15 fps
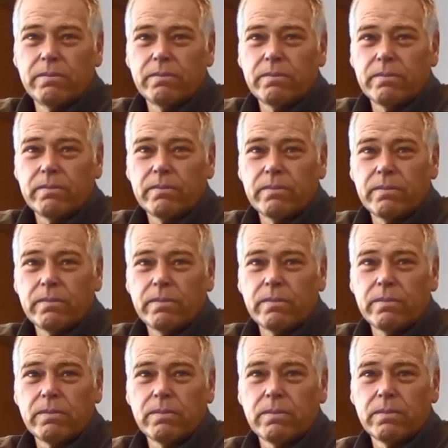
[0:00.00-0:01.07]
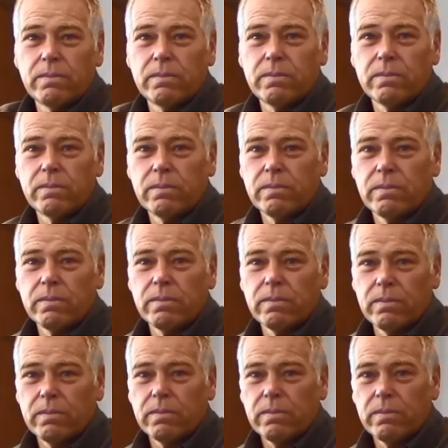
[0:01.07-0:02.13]

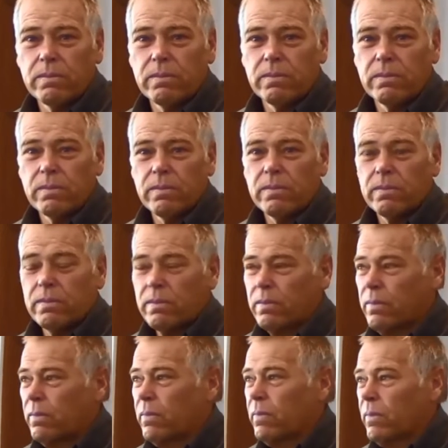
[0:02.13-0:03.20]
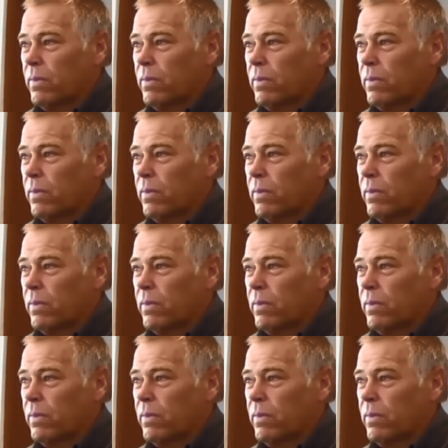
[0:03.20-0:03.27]
Nobody speaks.